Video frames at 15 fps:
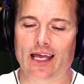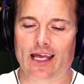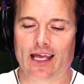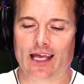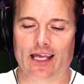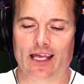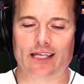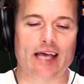
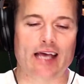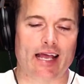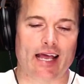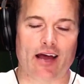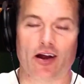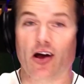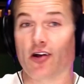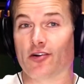You take out
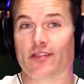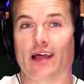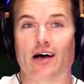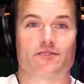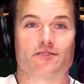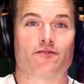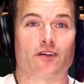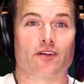
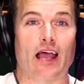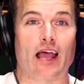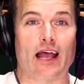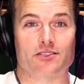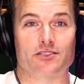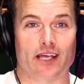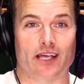100,000 for land, so you got